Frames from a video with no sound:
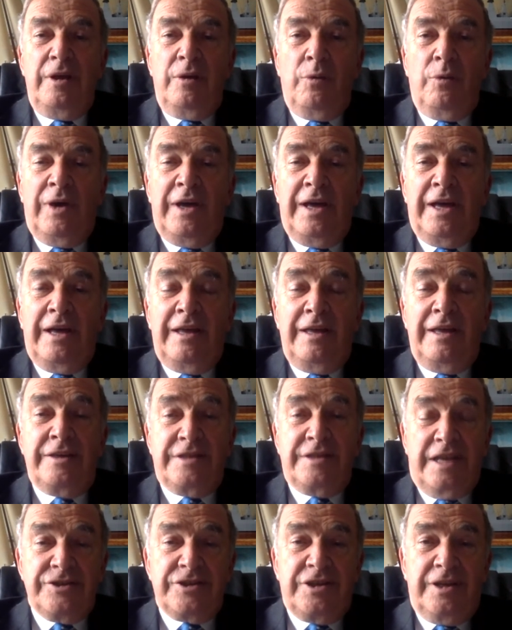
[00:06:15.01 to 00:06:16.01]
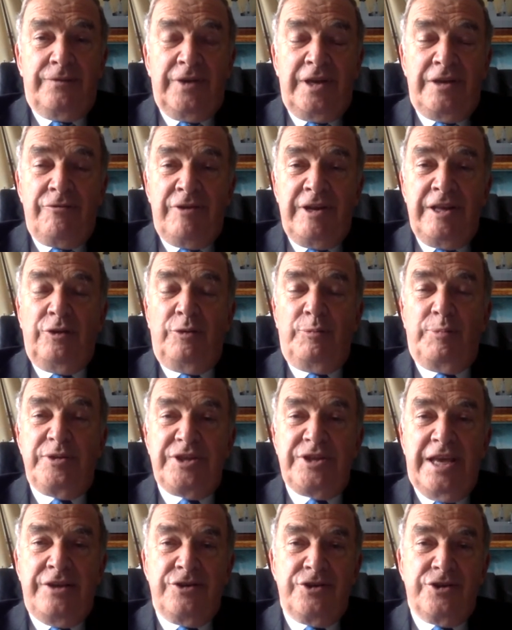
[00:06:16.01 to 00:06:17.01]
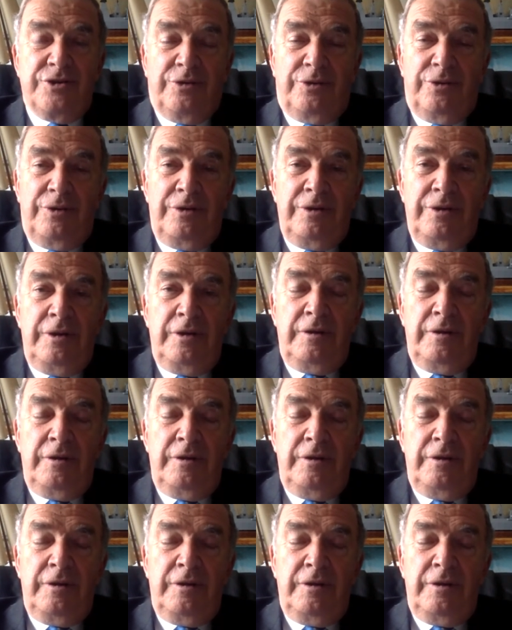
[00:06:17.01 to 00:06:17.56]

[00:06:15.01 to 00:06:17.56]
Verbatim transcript: where it does give a real potential